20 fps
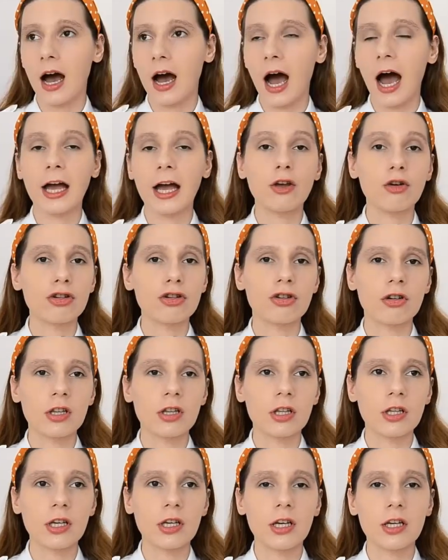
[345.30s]
I
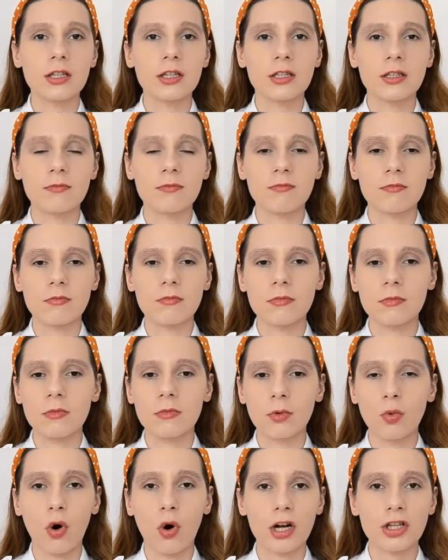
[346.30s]
usually
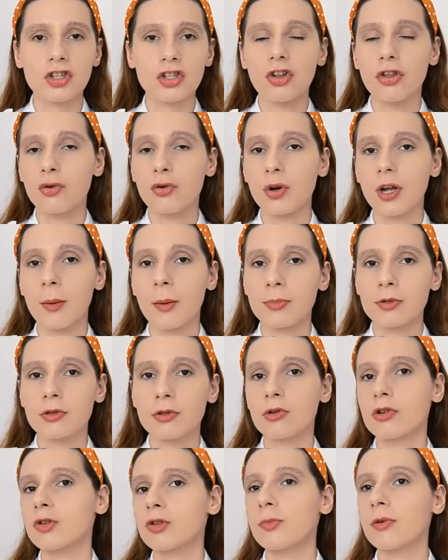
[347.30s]
watch 3
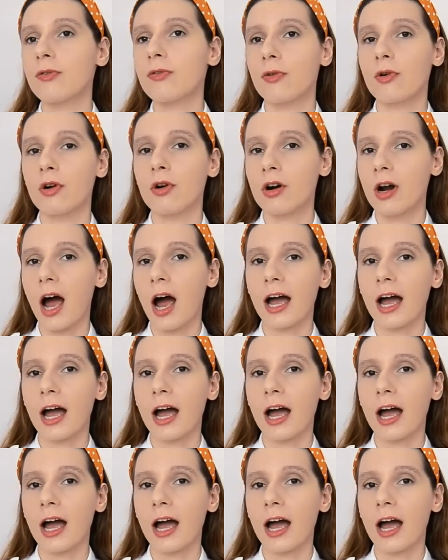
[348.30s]
episodes before